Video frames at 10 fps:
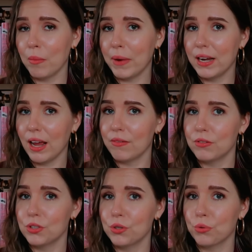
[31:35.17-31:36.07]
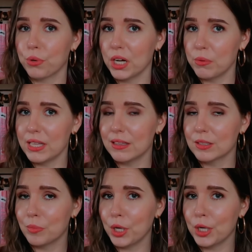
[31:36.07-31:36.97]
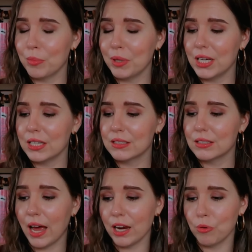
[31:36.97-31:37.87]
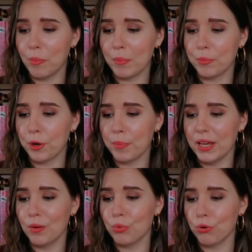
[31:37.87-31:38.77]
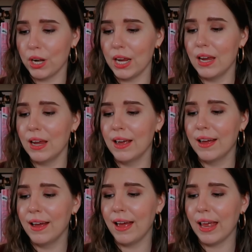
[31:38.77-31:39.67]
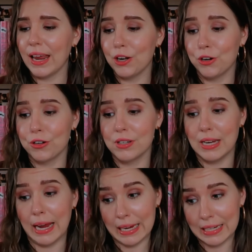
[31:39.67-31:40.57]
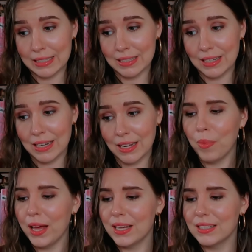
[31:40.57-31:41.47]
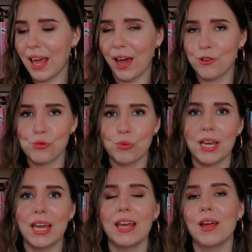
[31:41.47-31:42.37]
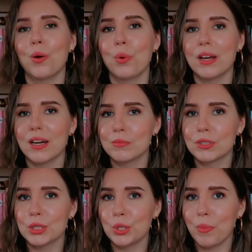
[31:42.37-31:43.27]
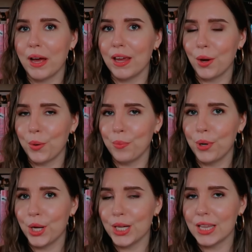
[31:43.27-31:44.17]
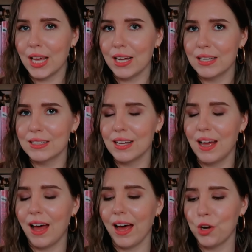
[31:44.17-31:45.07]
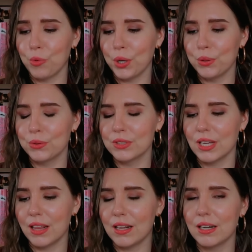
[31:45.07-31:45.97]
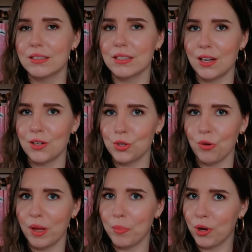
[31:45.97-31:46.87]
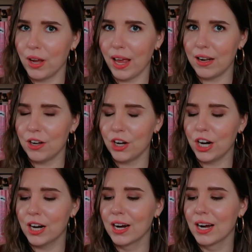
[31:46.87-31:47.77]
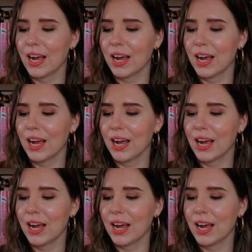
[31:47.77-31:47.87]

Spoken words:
I might have to reread this book because I remember being pretty entertained, but actually when it comes to my own book that I wrote and then I sent to a book editor,